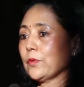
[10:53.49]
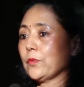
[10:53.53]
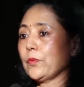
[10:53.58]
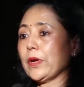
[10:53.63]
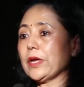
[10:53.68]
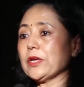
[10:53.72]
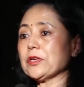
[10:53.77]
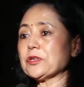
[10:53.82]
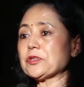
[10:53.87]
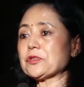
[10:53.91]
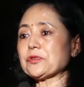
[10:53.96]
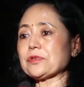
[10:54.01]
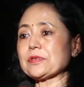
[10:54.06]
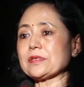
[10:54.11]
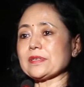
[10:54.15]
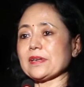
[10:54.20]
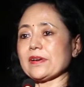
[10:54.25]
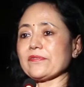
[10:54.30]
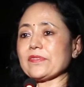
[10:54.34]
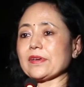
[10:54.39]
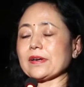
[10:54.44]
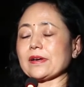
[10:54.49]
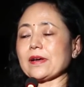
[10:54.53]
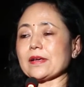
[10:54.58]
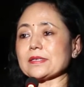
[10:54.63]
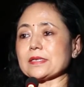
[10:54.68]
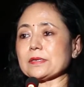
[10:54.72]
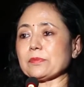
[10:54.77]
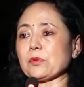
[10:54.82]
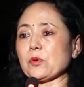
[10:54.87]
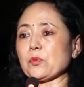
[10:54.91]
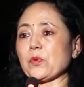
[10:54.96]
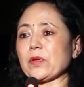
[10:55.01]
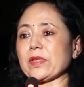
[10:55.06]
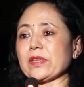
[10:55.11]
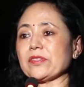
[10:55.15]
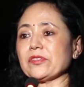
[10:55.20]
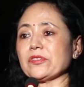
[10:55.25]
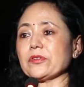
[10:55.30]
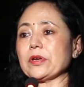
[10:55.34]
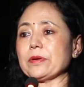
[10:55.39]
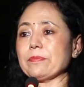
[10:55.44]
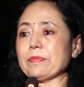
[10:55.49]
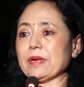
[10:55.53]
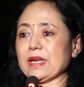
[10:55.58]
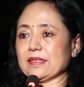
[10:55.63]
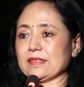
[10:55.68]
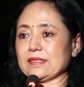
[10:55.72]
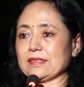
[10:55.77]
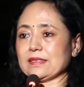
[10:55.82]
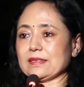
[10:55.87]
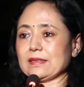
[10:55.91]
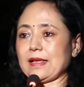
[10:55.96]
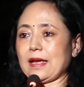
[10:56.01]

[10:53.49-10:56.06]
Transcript: we used to serve the customer within 3 minutes.